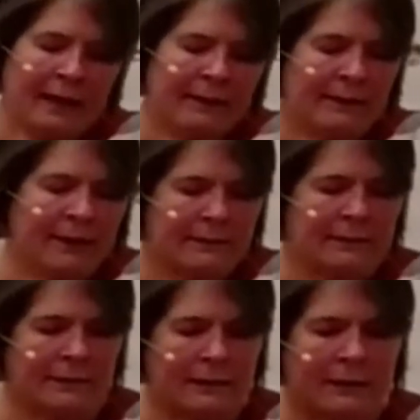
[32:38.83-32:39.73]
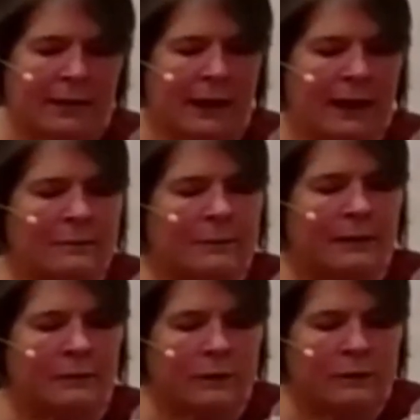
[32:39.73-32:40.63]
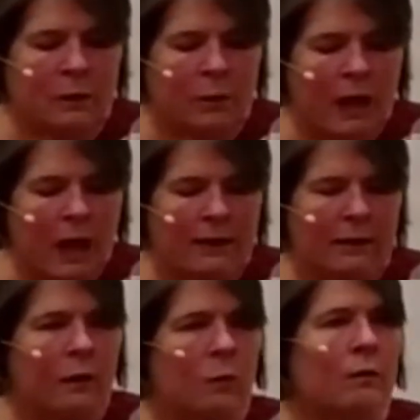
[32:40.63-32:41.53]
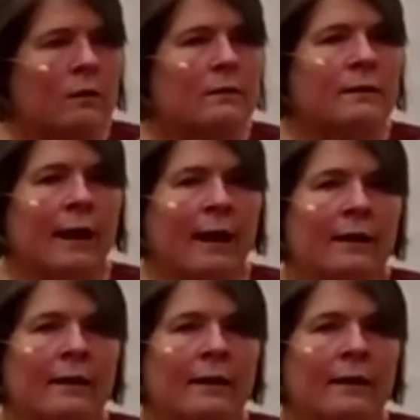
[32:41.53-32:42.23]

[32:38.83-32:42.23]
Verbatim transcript: I think that's a significant aspect of what's going on in our world today.